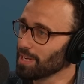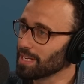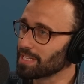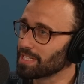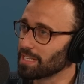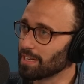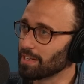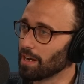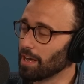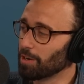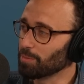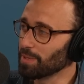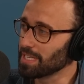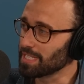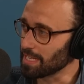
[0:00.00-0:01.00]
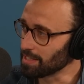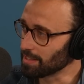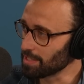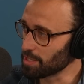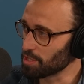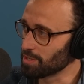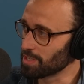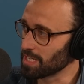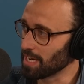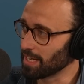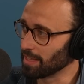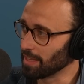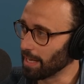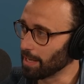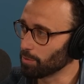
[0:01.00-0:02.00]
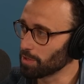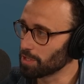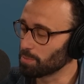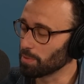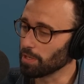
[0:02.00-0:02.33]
is that not only is English your second language,